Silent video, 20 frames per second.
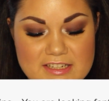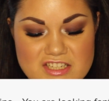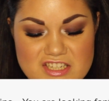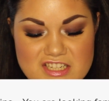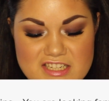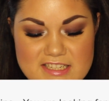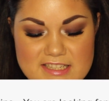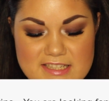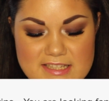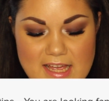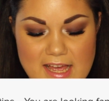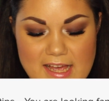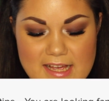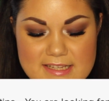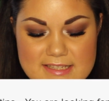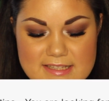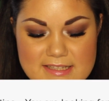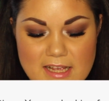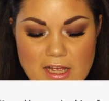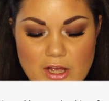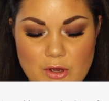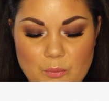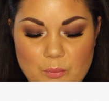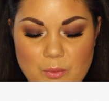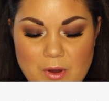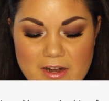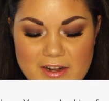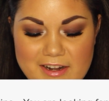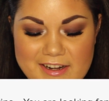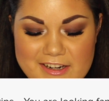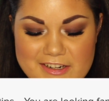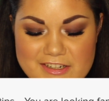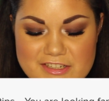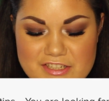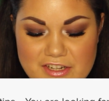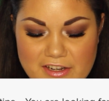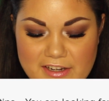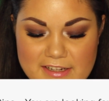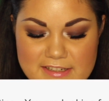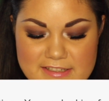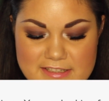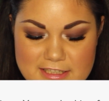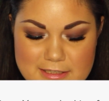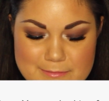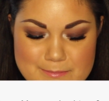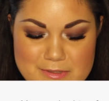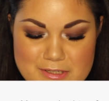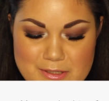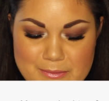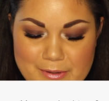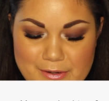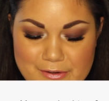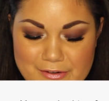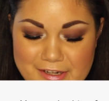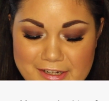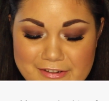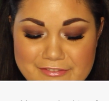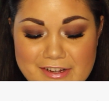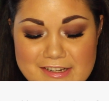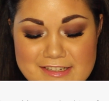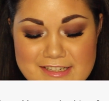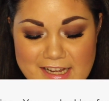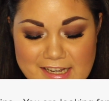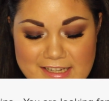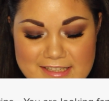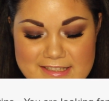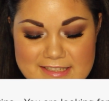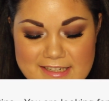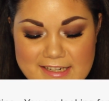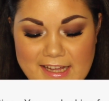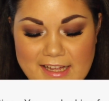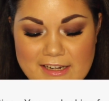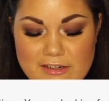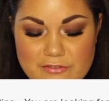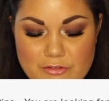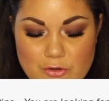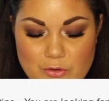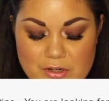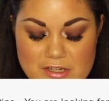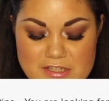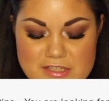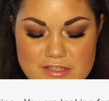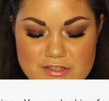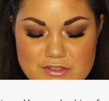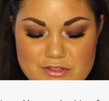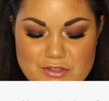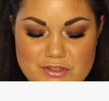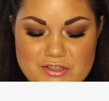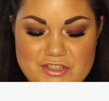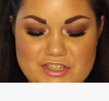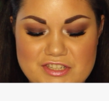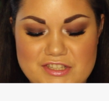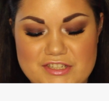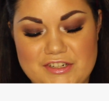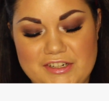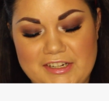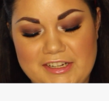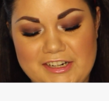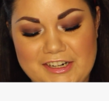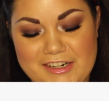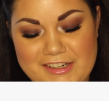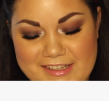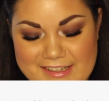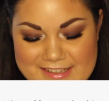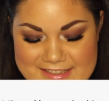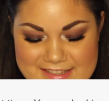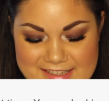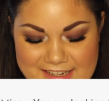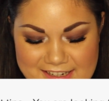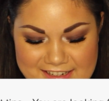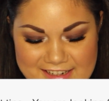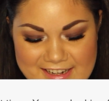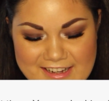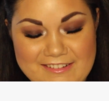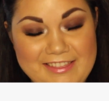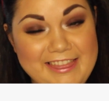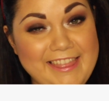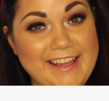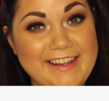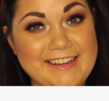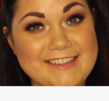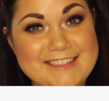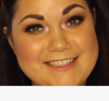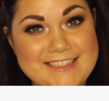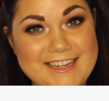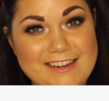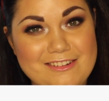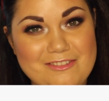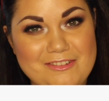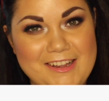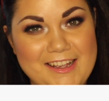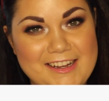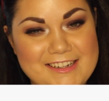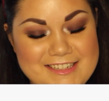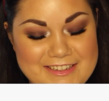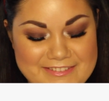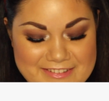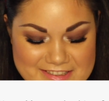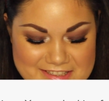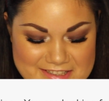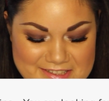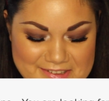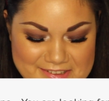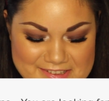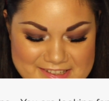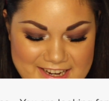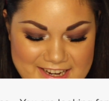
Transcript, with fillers: and she says, what are your diet tips? You are looking fantastic and of course such a stunning girl inside and out. Thanks Jen, we actually went to school